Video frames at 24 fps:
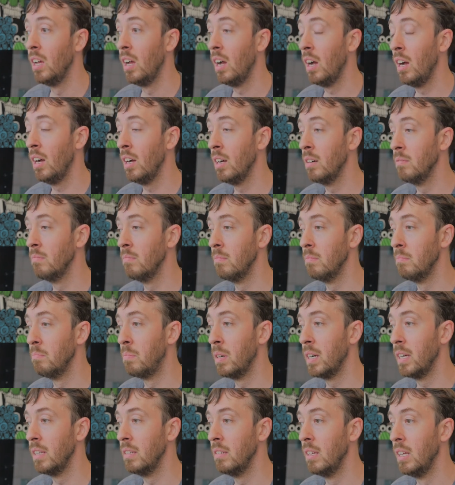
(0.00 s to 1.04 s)

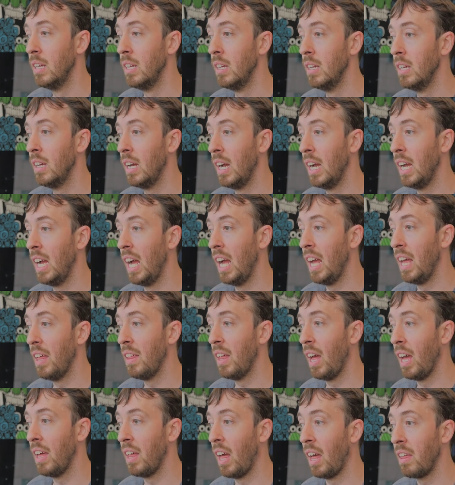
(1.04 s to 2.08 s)
But
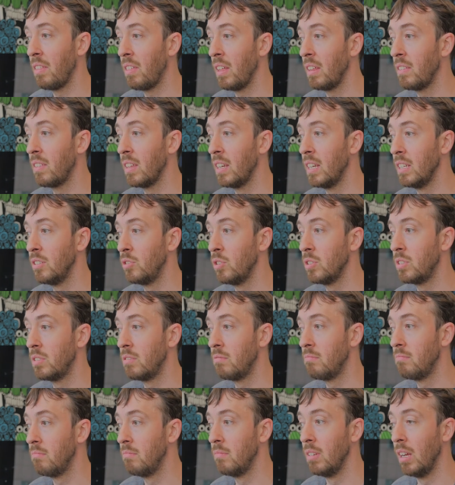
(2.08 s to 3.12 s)
I think that it just
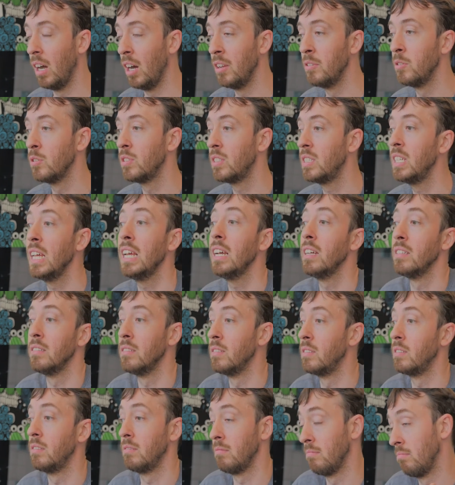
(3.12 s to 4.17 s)

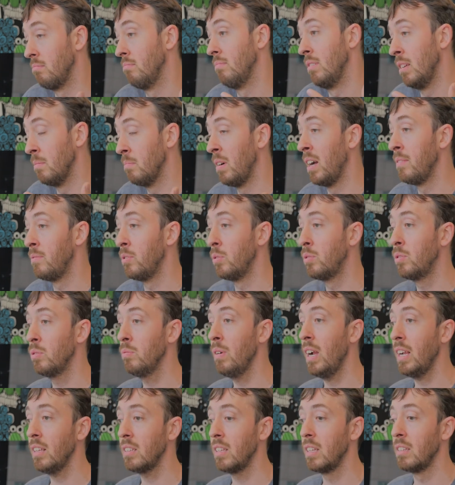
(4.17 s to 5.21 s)
understands, in my view
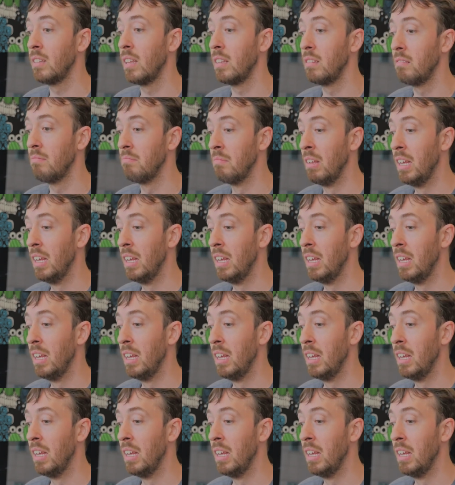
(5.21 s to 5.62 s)
correctly, that